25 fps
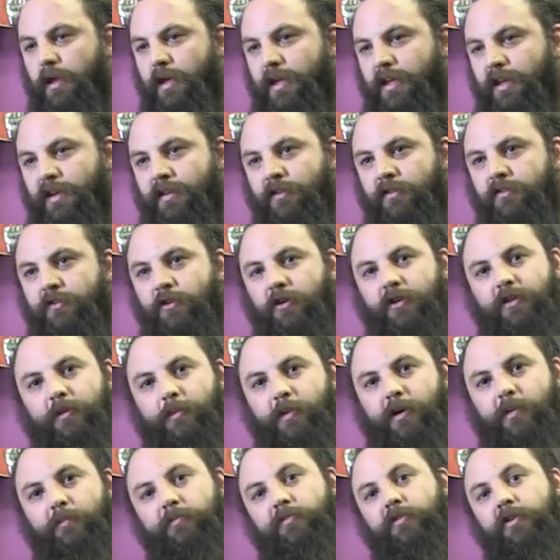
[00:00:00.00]
He didn't turn them
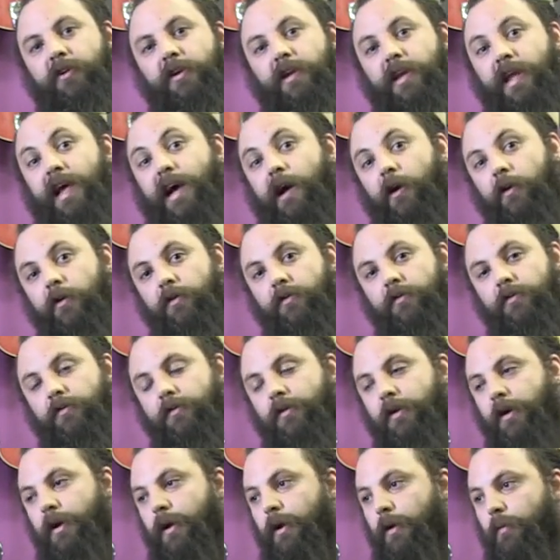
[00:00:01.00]
up very loud.
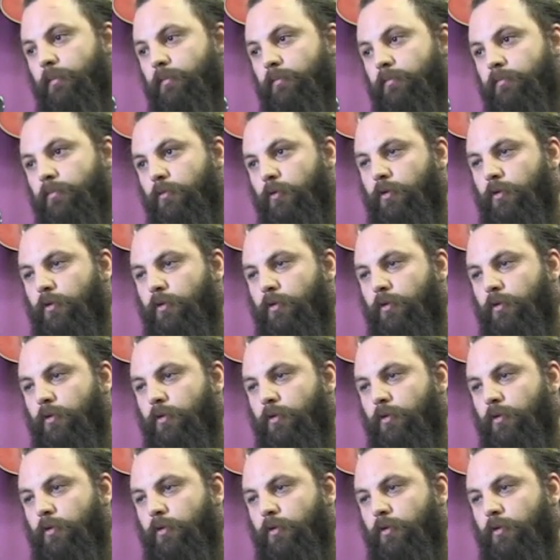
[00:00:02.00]
Well,